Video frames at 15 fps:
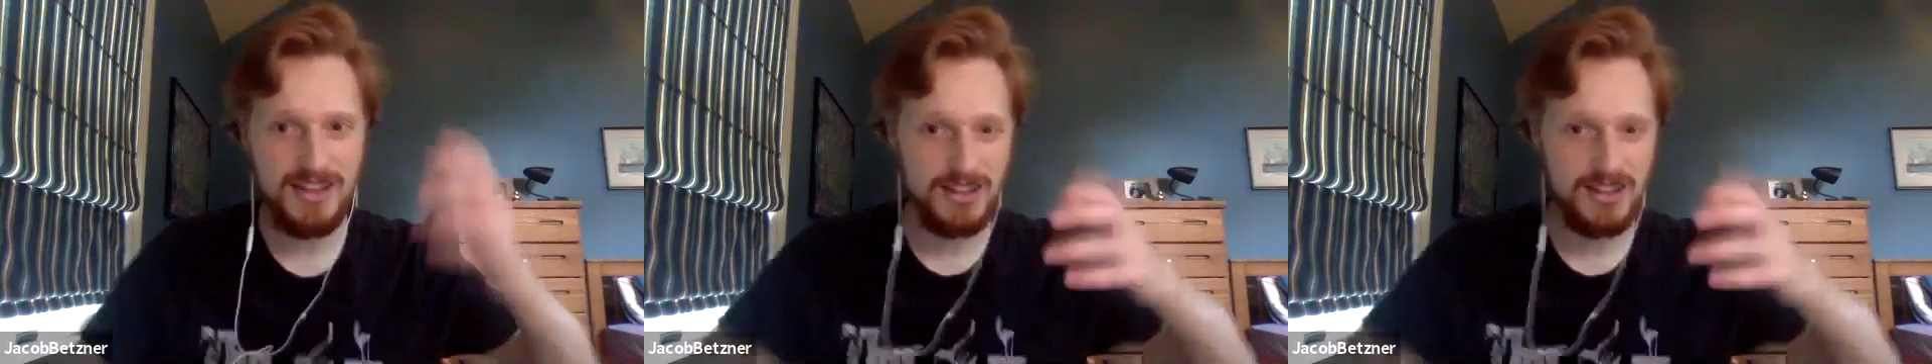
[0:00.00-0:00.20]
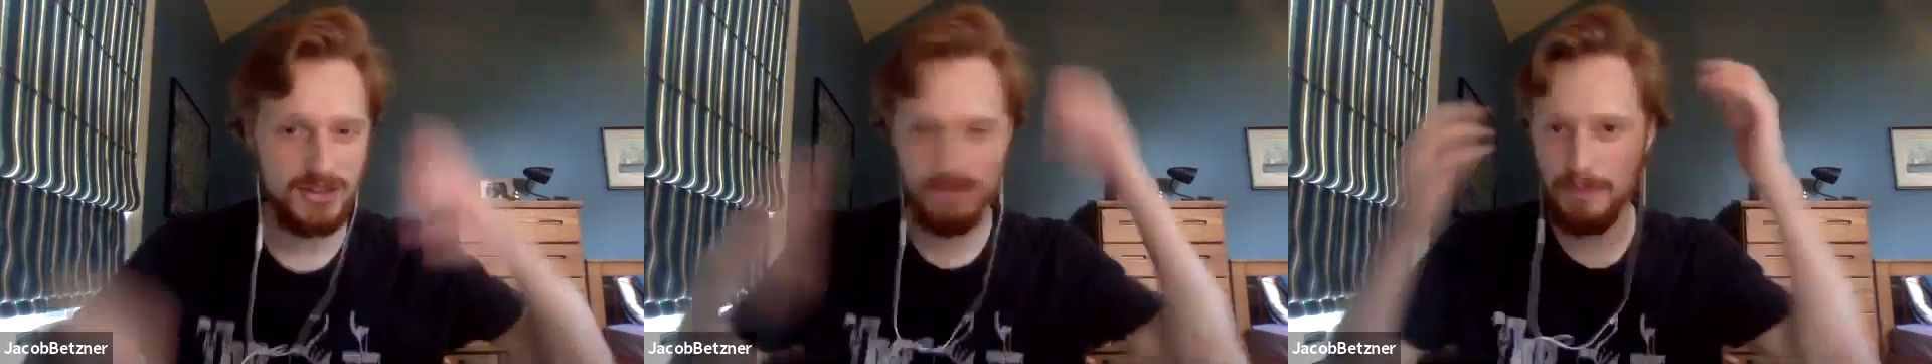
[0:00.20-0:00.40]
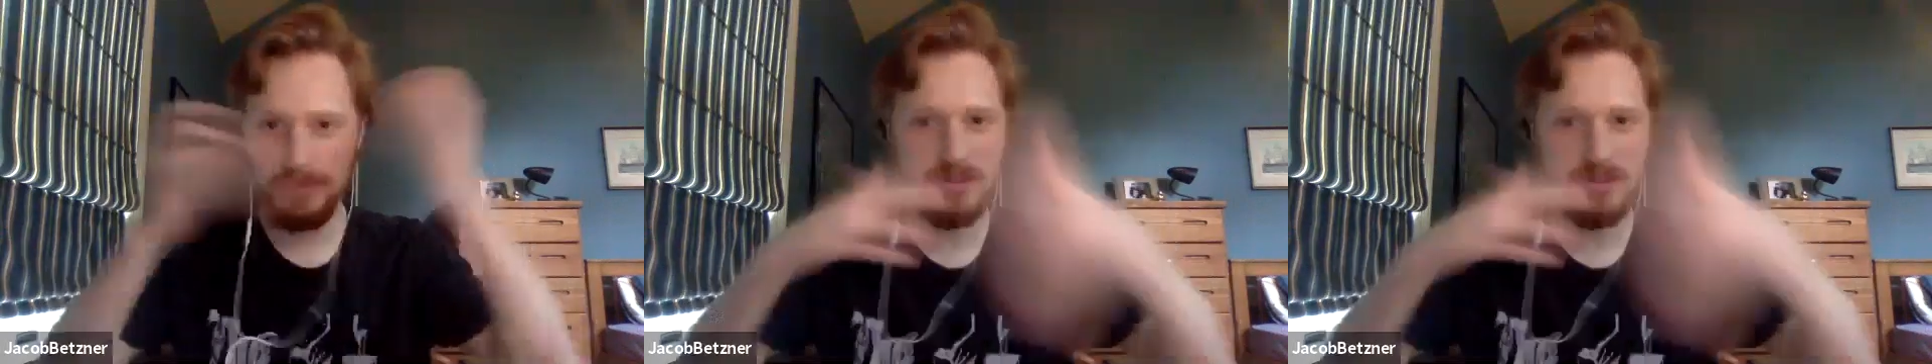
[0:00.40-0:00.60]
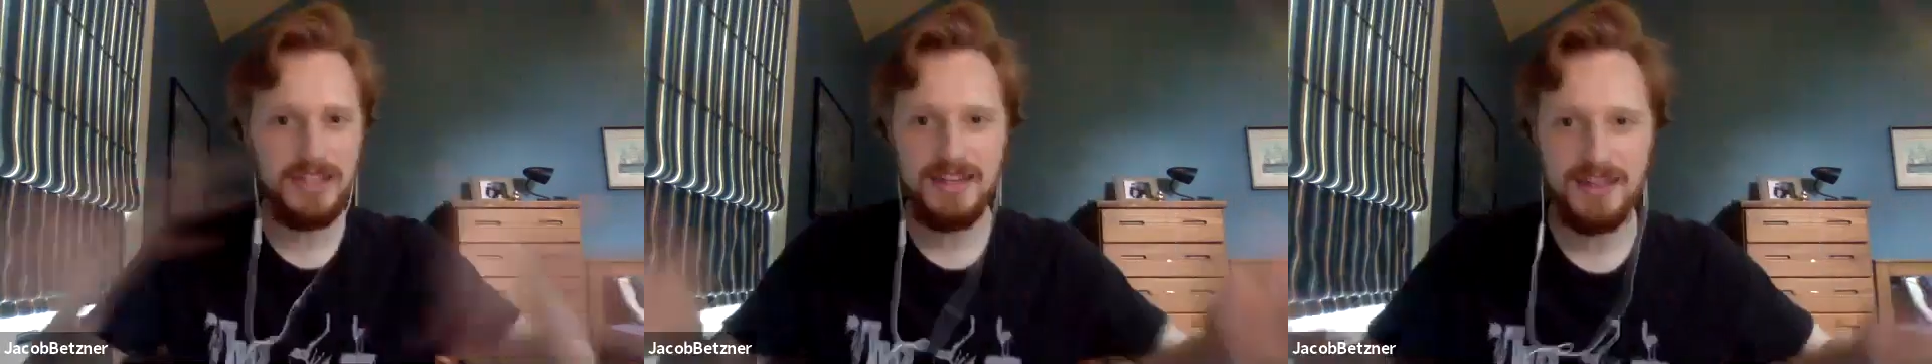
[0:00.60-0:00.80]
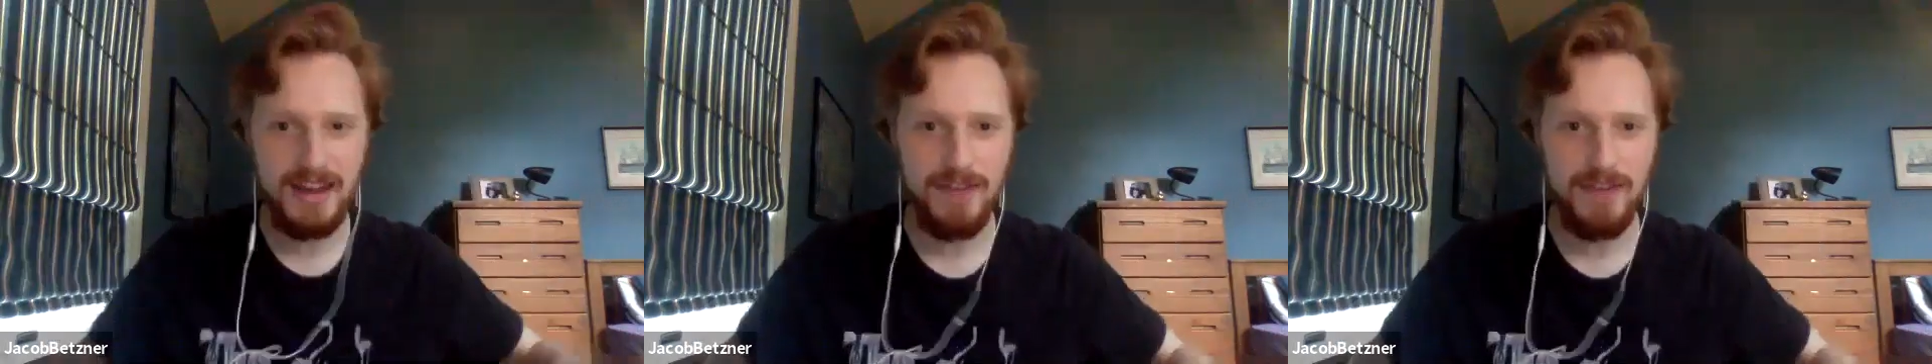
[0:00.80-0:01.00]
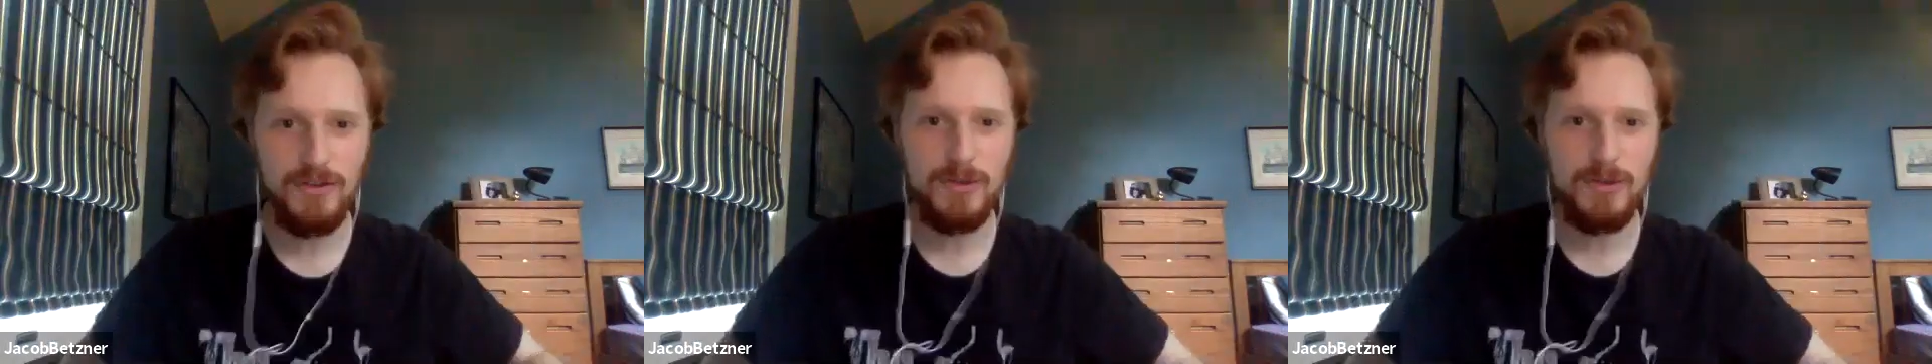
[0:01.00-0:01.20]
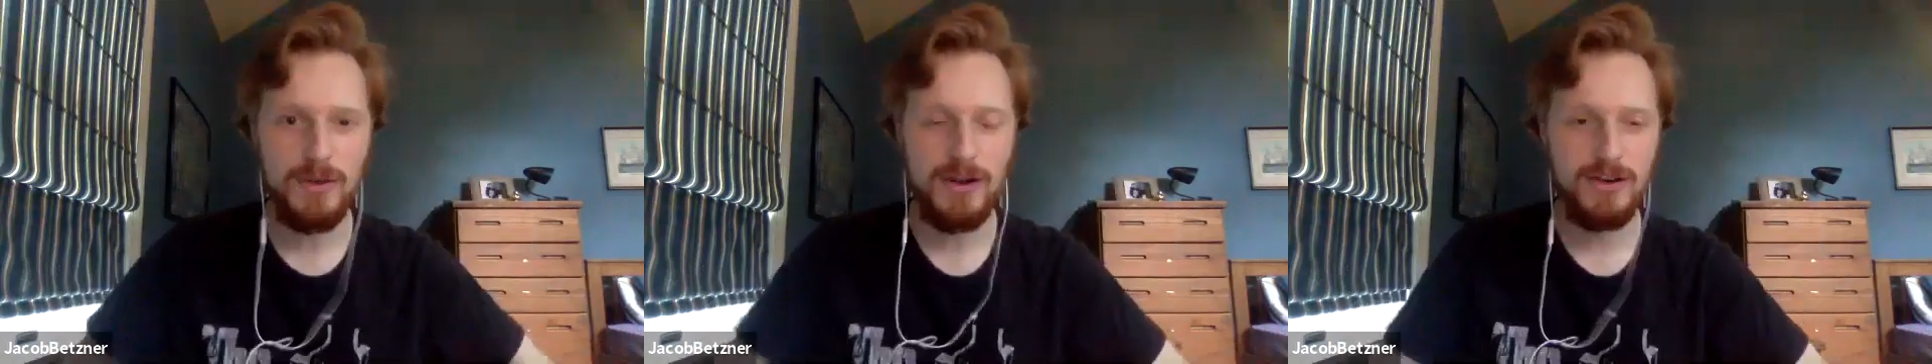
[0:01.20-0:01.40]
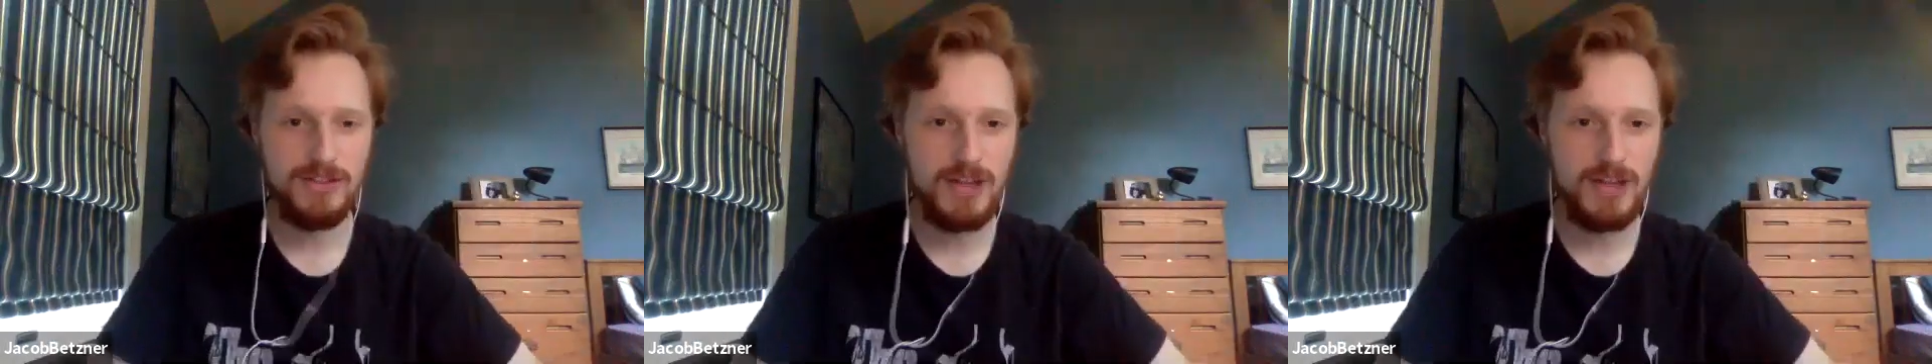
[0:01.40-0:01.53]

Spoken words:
He's bleeding everywhere,